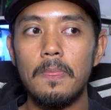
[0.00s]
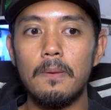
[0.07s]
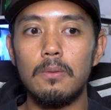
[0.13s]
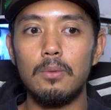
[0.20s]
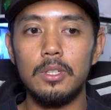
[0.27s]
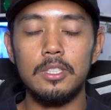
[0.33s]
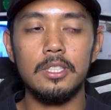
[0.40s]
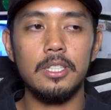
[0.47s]

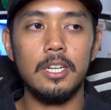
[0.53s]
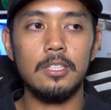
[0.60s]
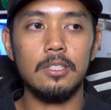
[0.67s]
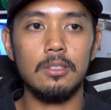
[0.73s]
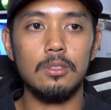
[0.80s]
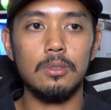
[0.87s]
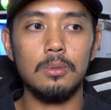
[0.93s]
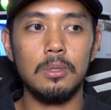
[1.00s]
what you guys
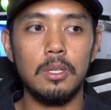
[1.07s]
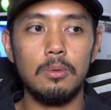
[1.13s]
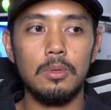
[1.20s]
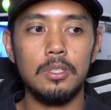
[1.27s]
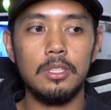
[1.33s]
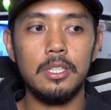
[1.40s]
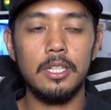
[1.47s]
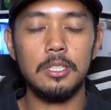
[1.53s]
are doing and
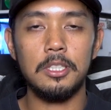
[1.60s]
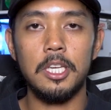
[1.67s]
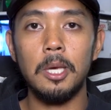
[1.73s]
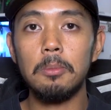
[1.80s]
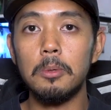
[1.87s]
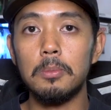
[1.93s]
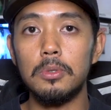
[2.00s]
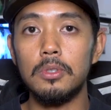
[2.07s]
what you guys are
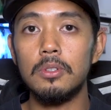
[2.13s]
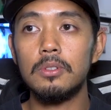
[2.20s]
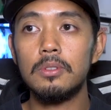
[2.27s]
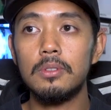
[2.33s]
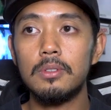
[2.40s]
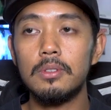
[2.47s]
capable,